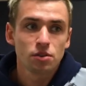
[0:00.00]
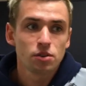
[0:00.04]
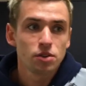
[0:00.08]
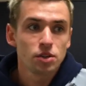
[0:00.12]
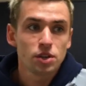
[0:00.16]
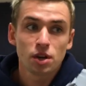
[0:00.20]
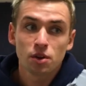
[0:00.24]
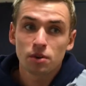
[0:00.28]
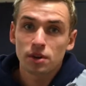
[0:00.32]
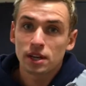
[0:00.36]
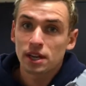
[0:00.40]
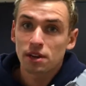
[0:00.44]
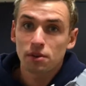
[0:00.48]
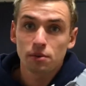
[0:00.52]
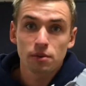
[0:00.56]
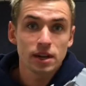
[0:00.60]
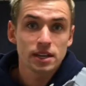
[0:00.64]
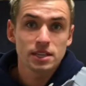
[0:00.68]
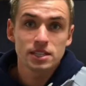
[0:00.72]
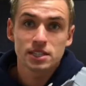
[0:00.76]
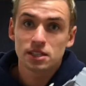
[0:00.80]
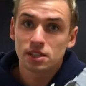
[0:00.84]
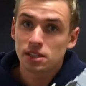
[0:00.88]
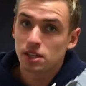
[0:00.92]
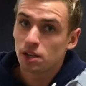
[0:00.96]
You don't get a
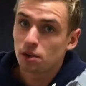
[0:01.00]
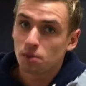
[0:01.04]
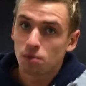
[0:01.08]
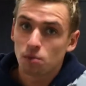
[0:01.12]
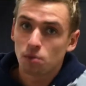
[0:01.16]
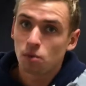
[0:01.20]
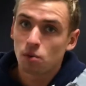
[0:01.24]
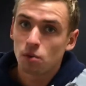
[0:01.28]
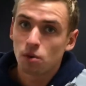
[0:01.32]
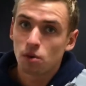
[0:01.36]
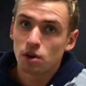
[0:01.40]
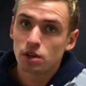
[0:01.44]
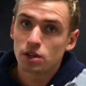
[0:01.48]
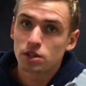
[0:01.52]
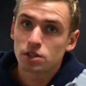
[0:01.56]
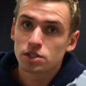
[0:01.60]
rest in the open water.